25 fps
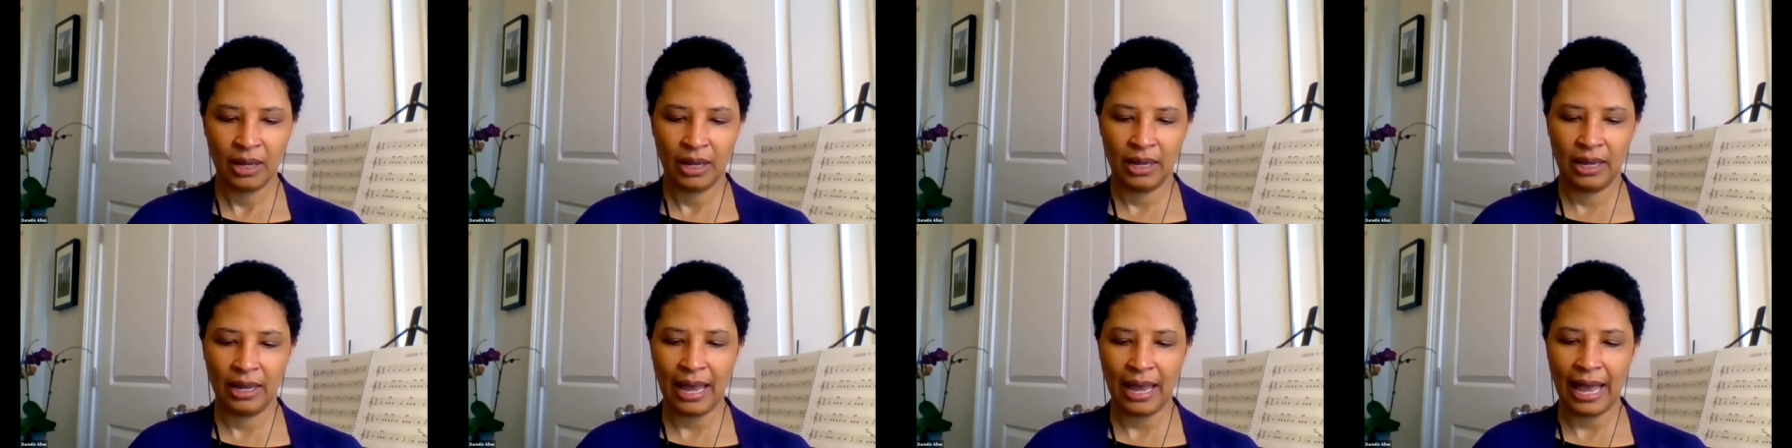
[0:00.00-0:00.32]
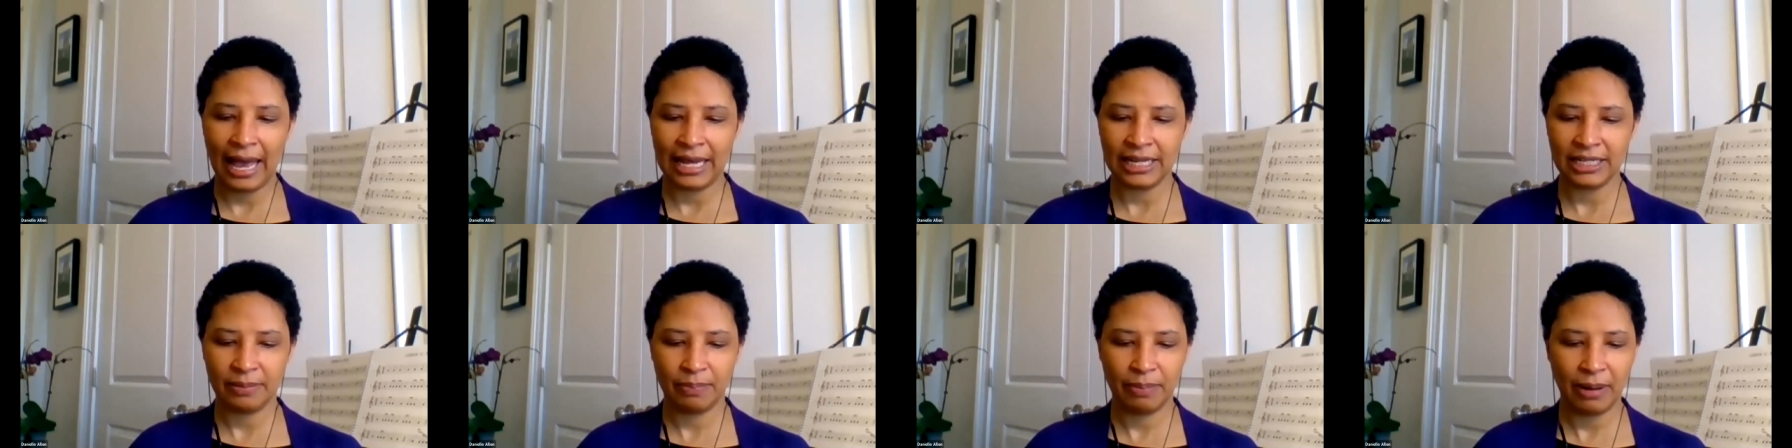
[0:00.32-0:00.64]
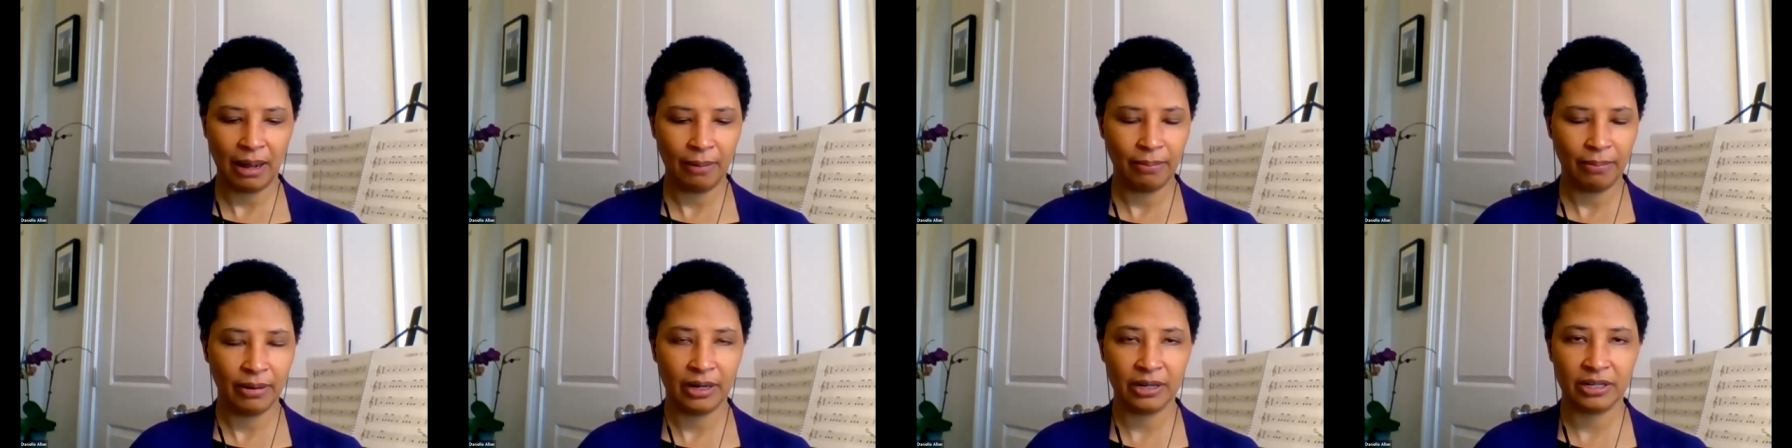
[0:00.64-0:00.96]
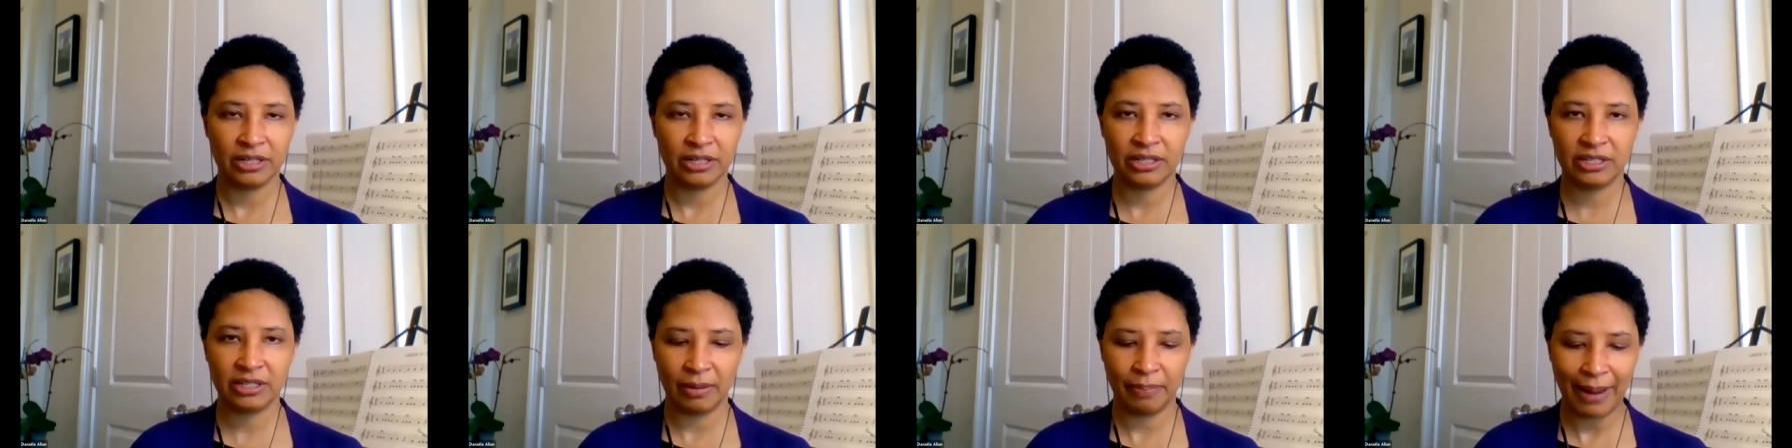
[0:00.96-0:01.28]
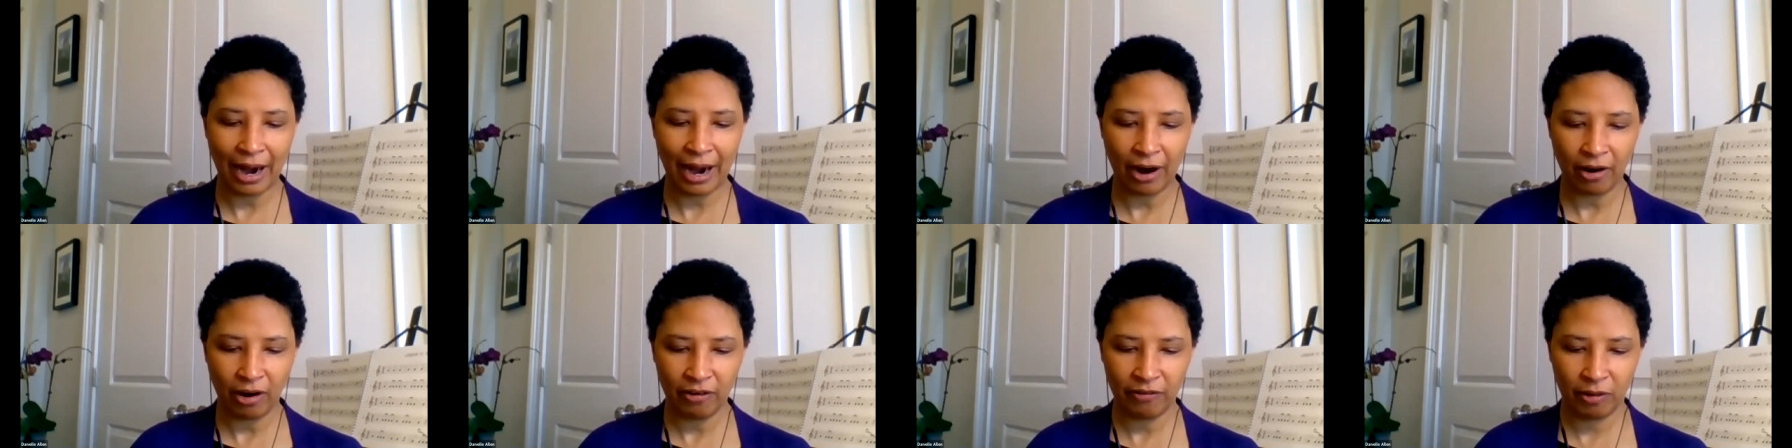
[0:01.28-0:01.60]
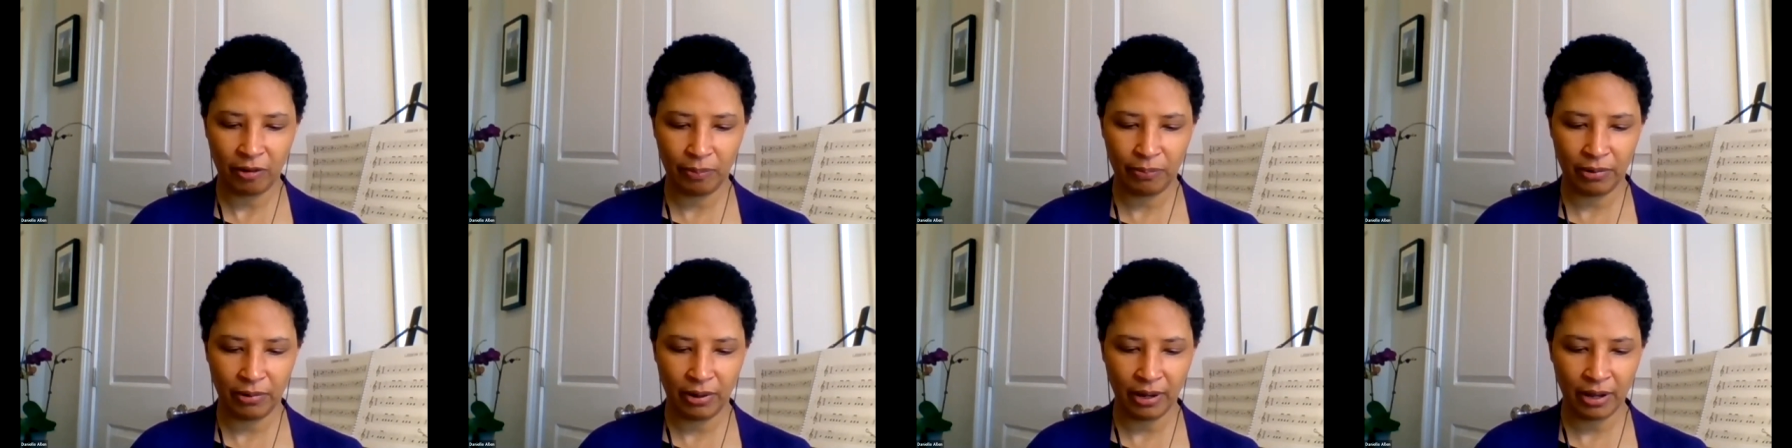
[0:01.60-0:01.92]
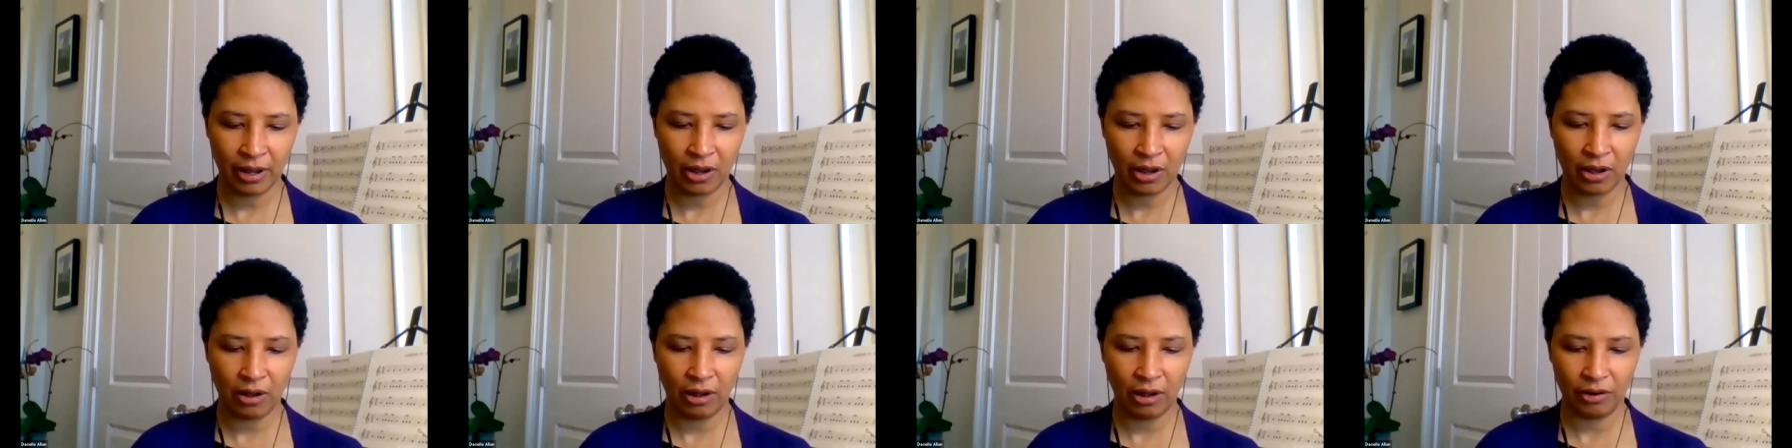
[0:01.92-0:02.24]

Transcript: He has published a powerful book